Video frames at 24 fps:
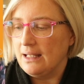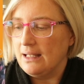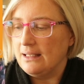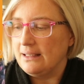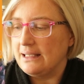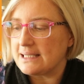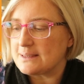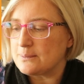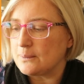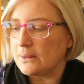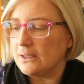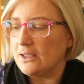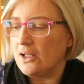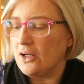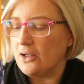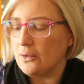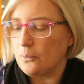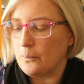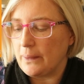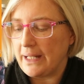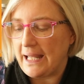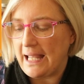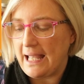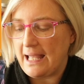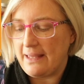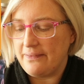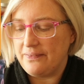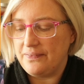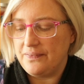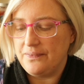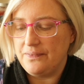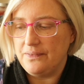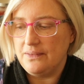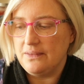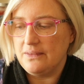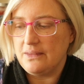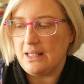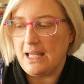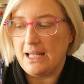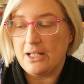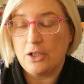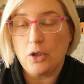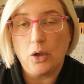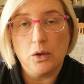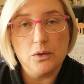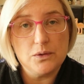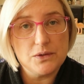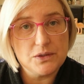next one along we had a
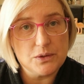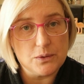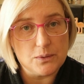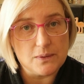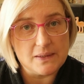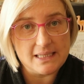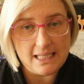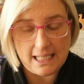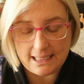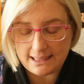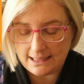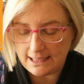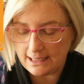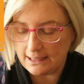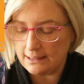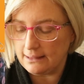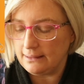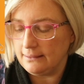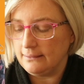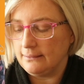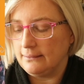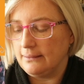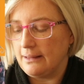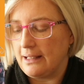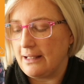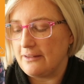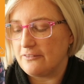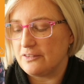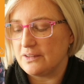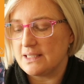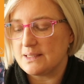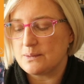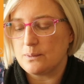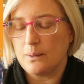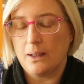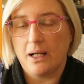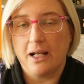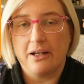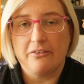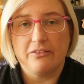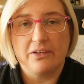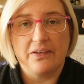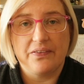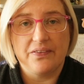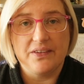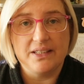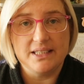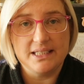coastal setting and for this one I
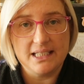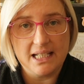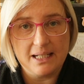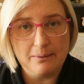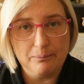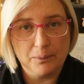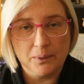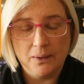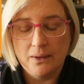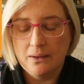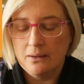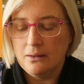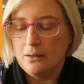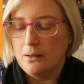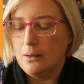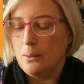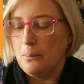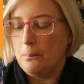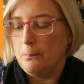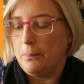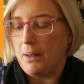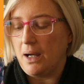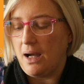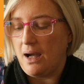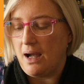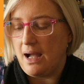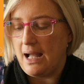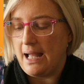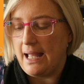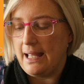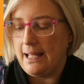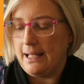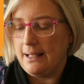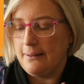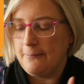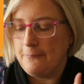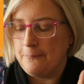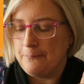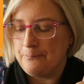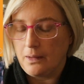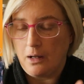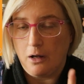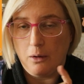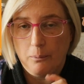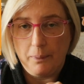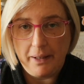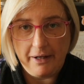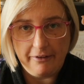read The Deep by
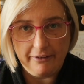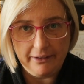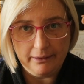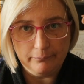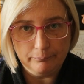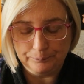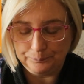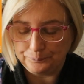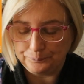Kyle Perry